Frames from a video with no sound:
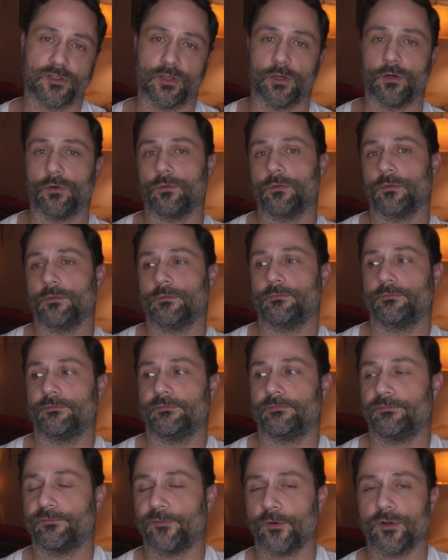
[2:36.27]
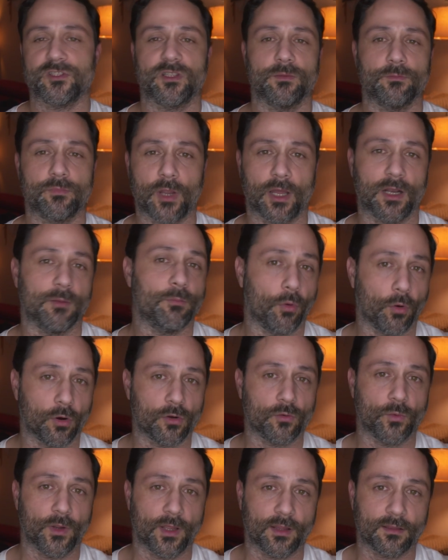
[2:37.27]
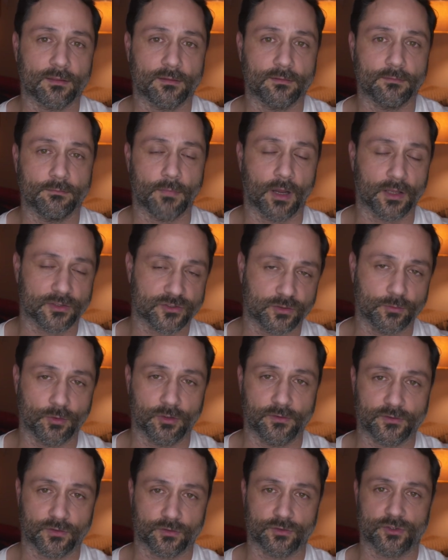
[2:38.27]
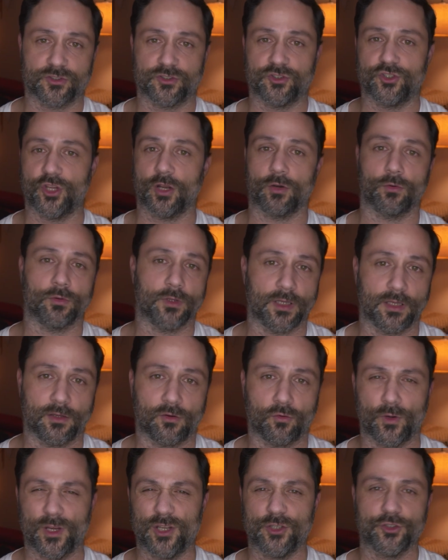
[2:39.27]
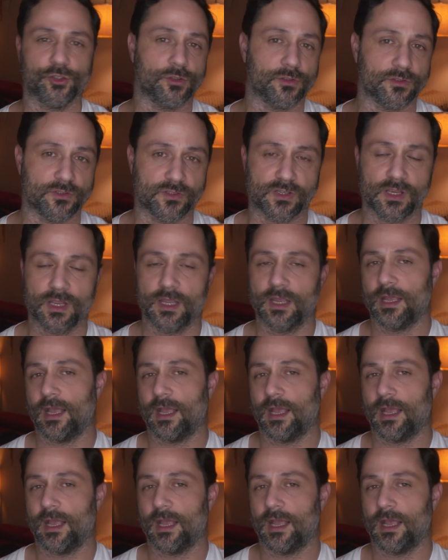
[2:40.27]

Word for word: So first, I'm kind of bored with monster movies or just generally creatures